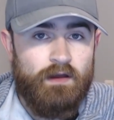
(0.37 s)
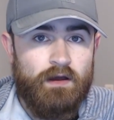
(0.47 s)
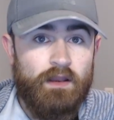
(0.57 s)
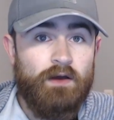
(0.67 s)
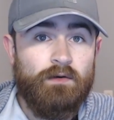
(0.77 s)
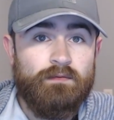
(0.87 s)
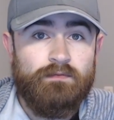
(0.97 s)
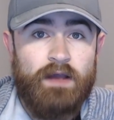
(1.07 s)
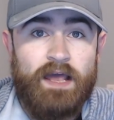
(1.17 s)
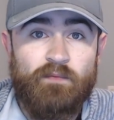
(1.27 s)
Hello
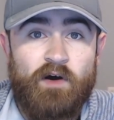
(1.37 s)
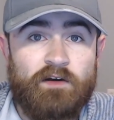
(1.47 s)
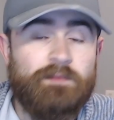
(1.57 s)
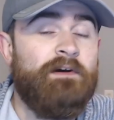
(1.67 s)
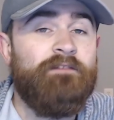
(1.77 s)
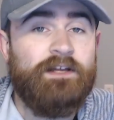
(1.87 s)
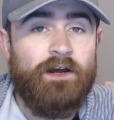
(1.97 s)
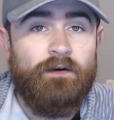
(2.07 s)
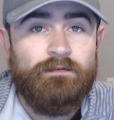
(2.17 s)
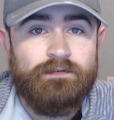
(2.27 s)
and welcome to my
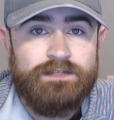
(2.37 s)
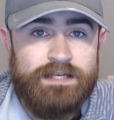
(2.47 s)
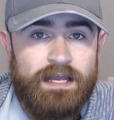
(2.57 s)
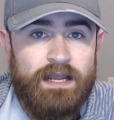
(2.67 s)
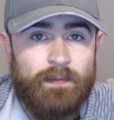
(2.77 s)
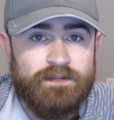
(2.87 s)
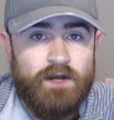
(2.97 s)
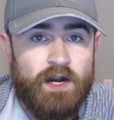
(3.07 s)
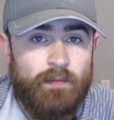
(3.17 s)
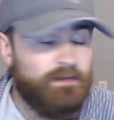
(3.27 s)
video. Today I'm going to talk about